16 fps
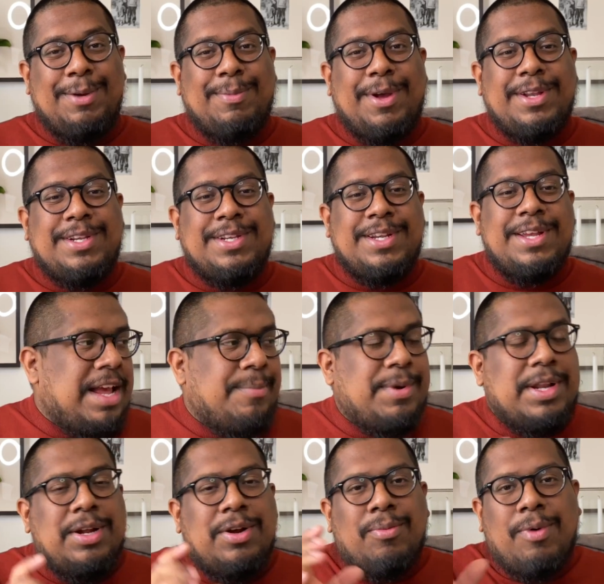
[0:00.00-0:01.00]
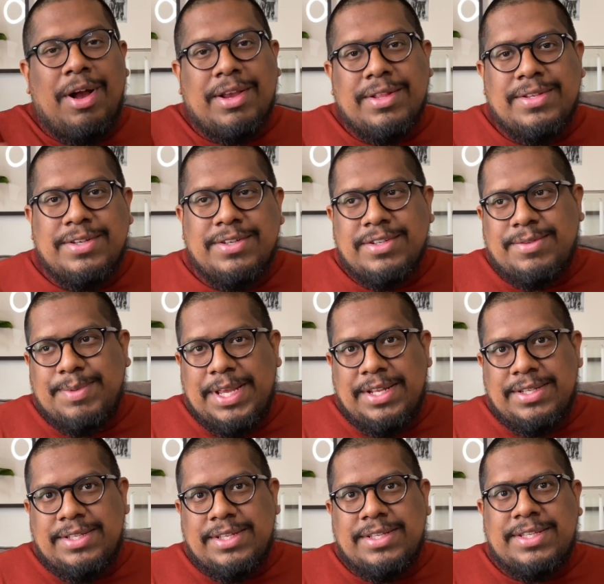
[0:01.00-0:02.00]
budget. I'm gonna walk into your
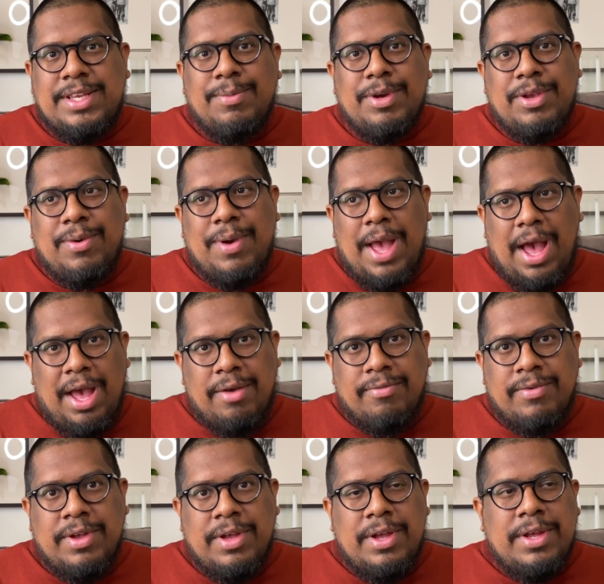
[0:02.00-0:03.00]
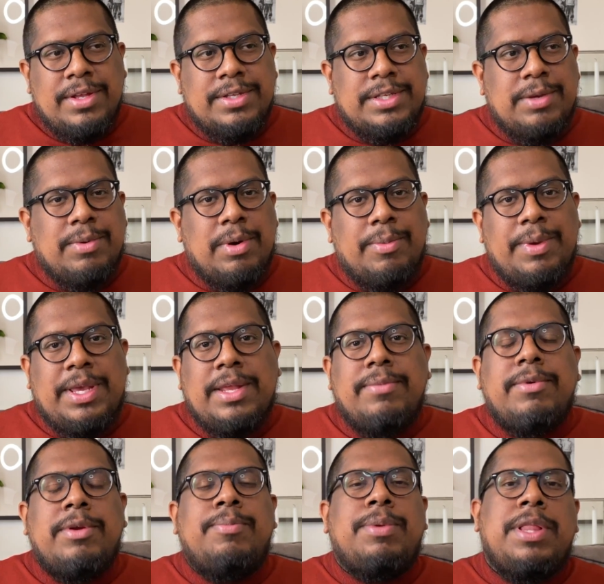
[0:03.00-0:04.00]
space, see what you have, see what we can
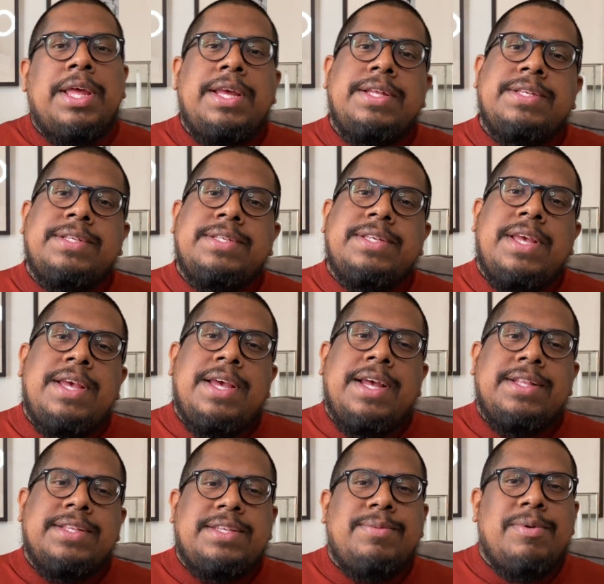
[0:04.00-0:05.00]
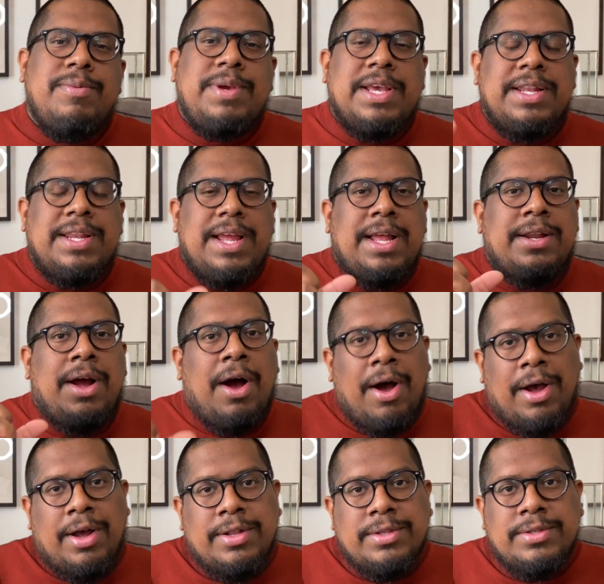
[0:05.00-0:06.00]
replace, and see what we can add
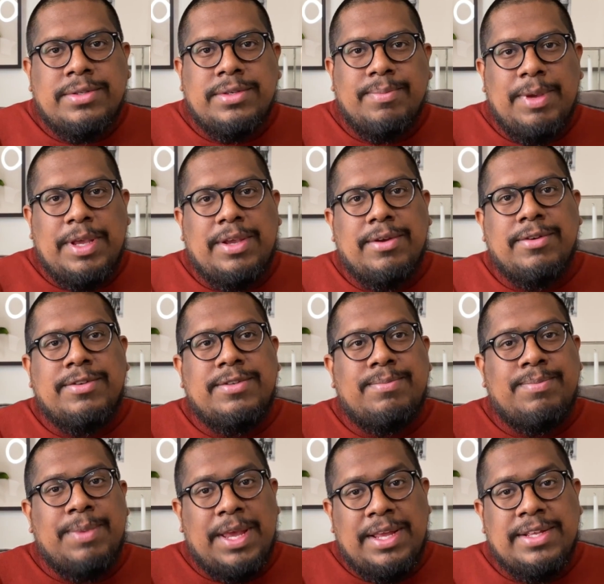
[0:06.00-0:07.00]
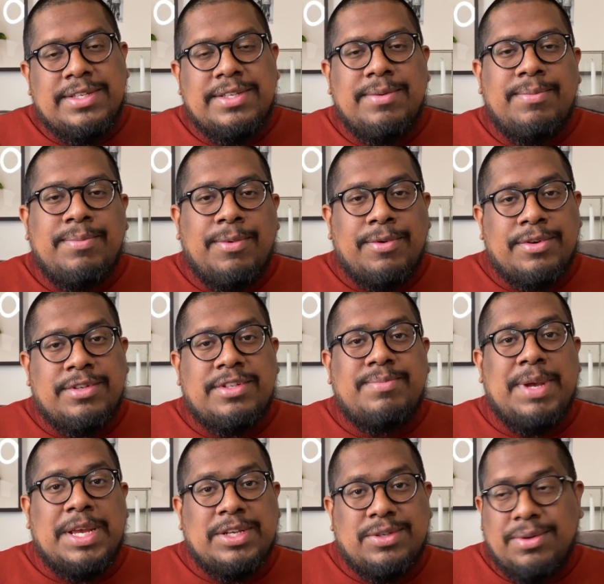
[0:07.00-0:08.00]
on to make your space more
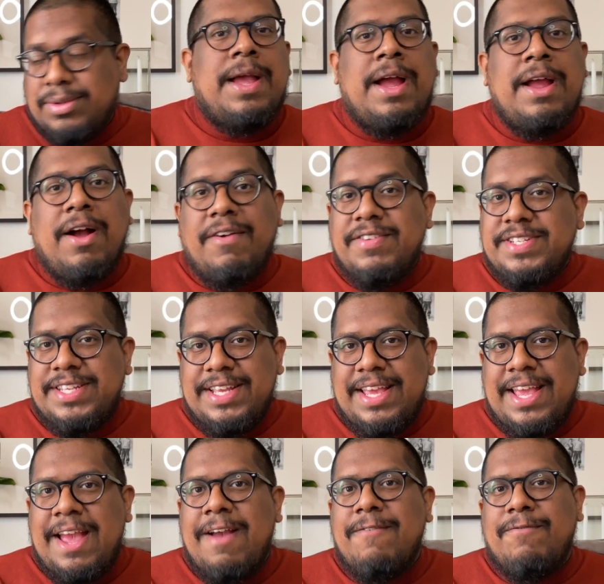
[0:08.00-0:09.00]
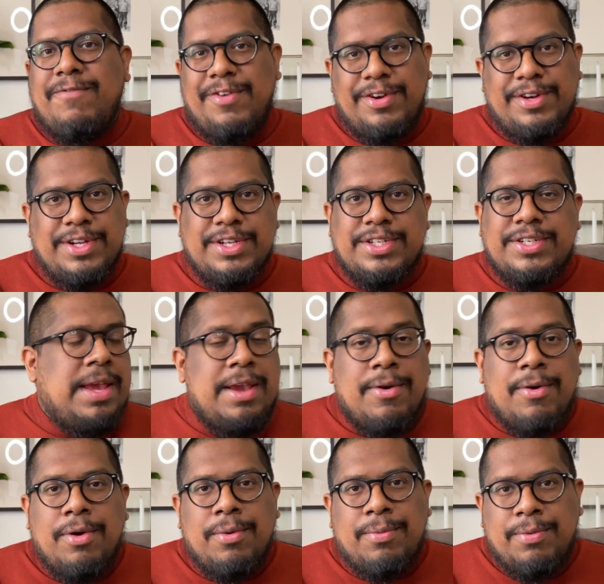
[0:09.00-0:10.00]
special. I obviously can't furnish a
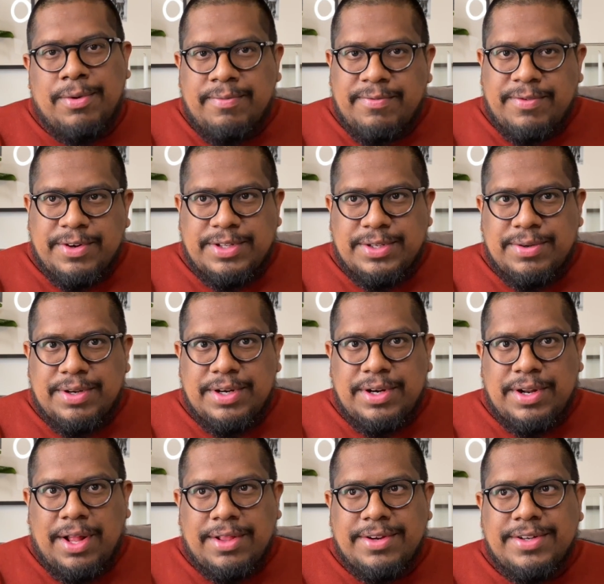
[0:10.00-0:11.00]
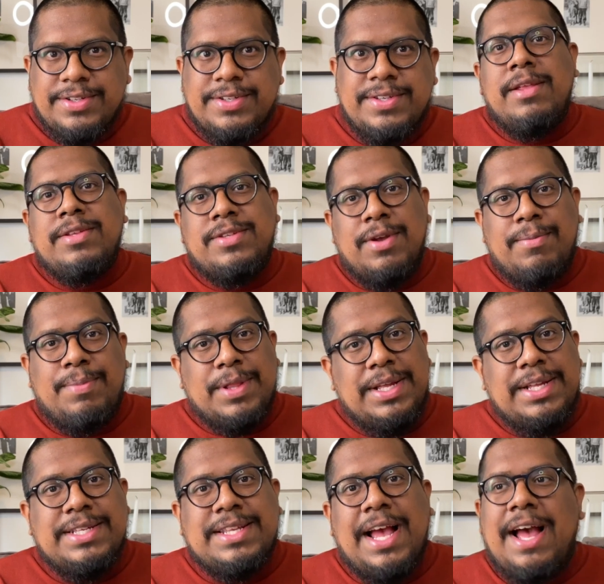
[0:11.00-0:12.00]
whole room for $200, so
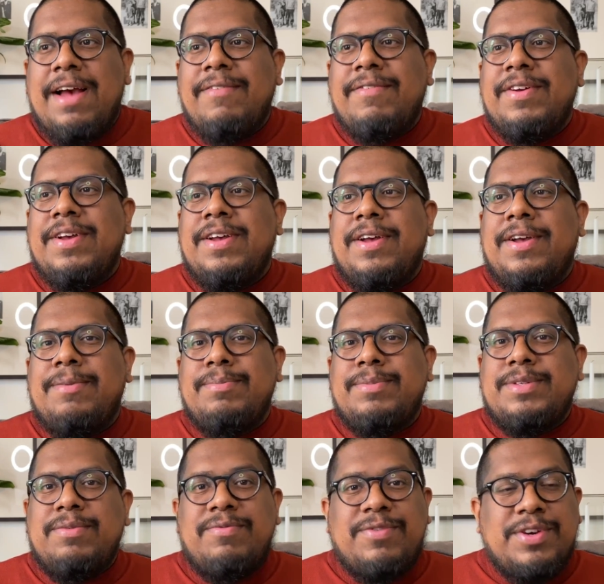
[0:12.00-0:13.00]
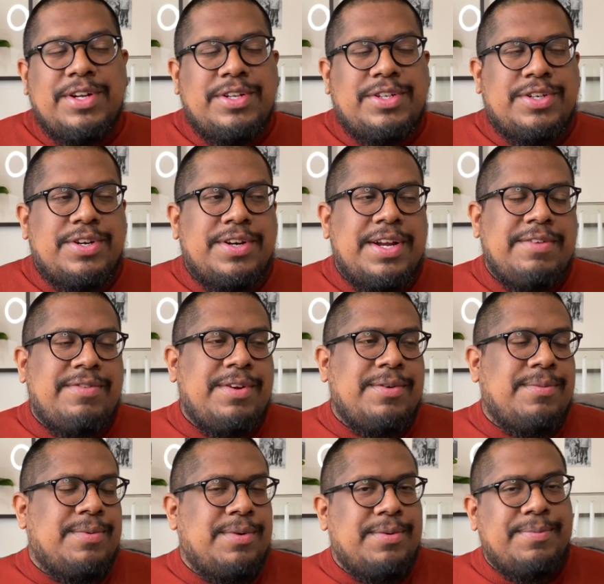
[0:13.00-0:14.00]
please have some furniture. If your
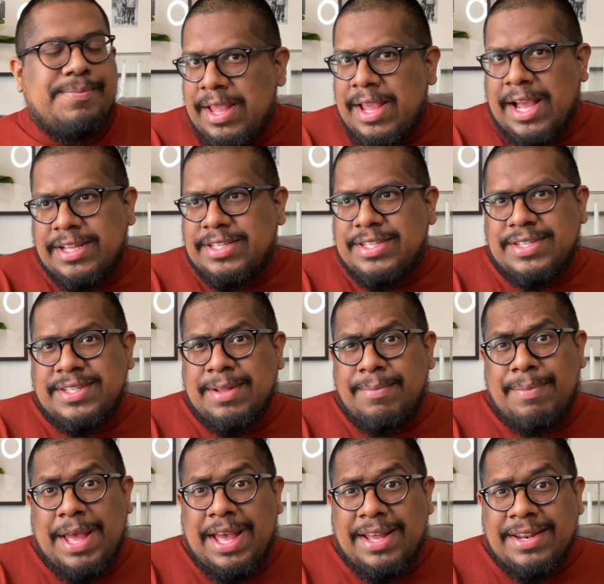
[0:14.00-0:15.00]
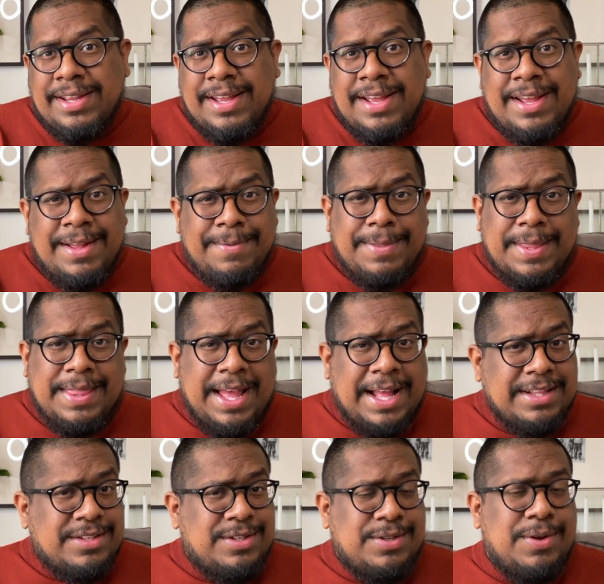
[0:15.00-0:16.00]
room has just a bed, then
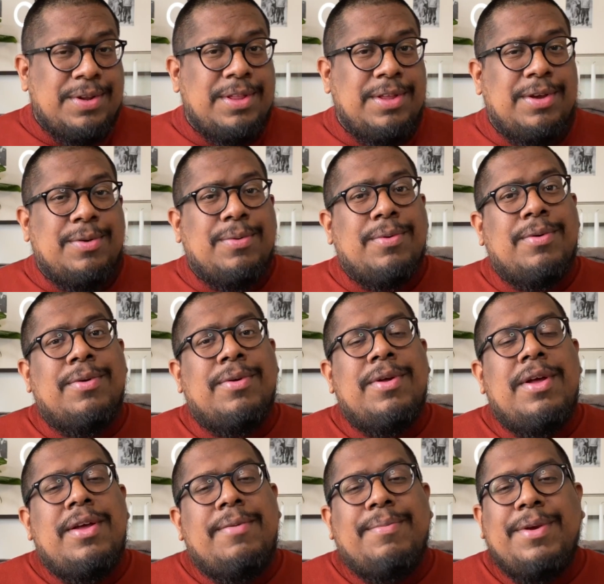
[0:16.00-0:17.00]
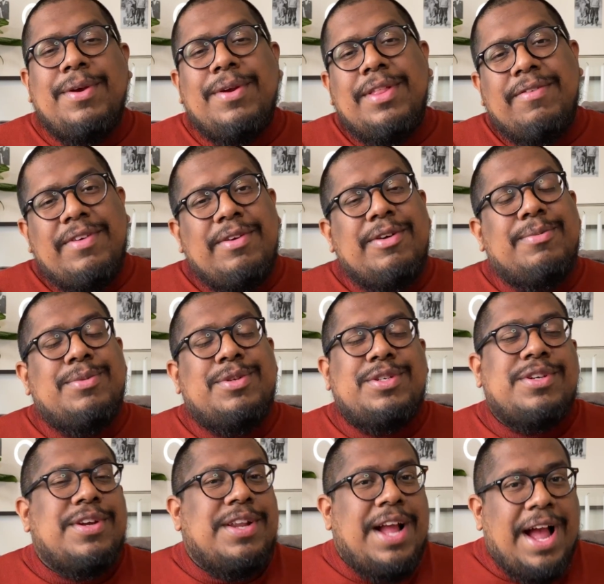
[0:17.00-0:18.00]
that's totally cool, but your living room
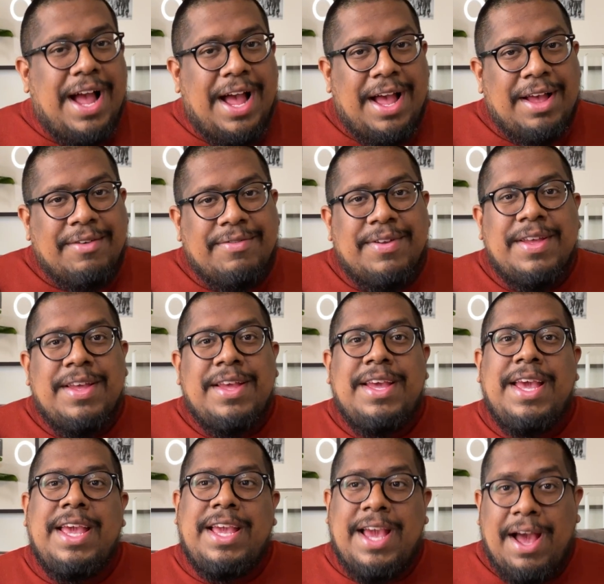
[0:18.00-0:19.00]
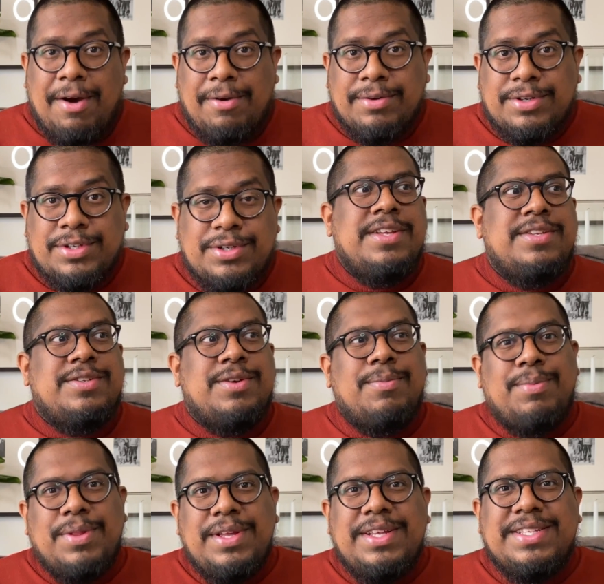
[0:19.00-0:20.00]
should have a couch, so
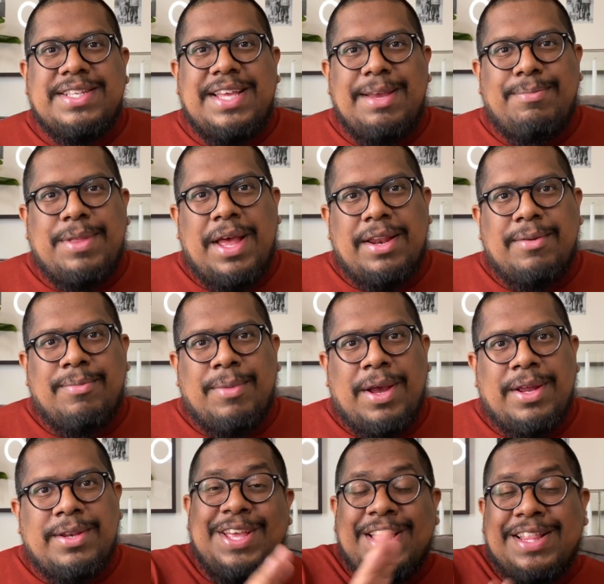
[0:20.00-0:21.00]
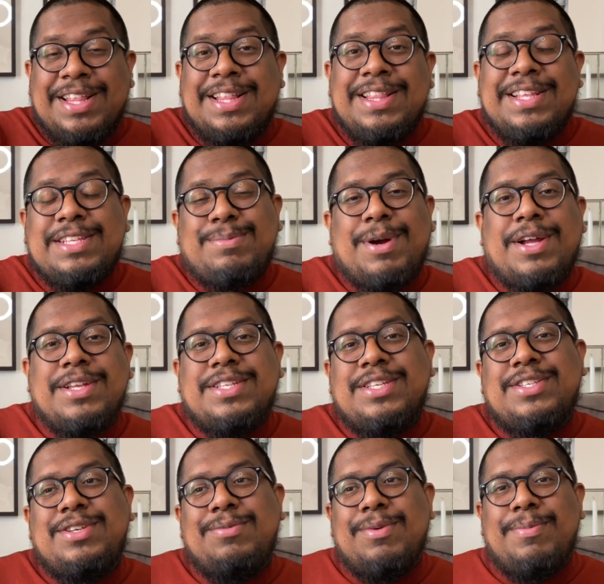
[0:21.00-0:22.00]
please keep that in mind. And in this
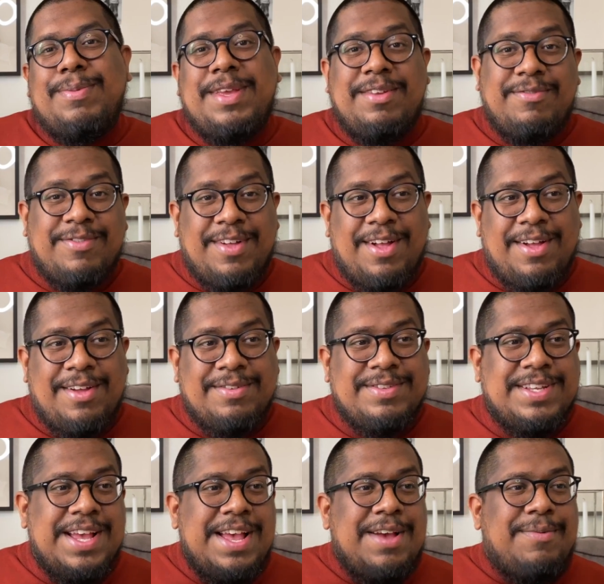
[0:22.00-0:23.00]
process, you will be involved.